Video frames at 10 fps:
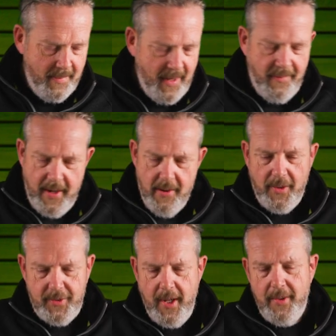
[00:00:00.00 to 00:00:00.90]
If they're
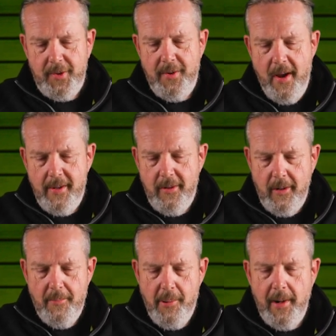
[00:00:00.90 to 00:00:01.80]
not so snug, you
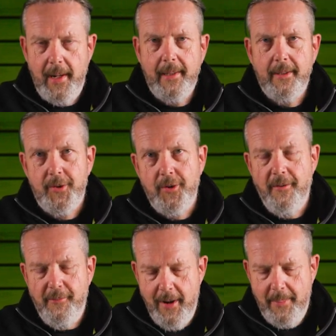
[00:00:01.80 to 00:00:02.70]
can put a little
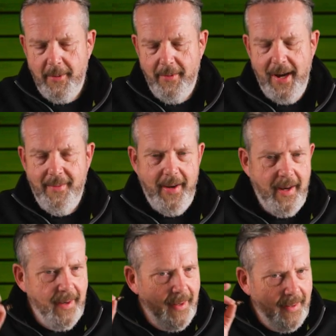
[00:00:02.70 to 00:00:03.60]
soft wrap around
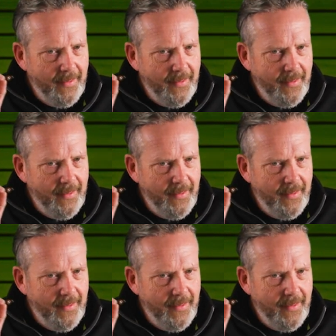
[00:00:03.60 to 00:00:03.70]
it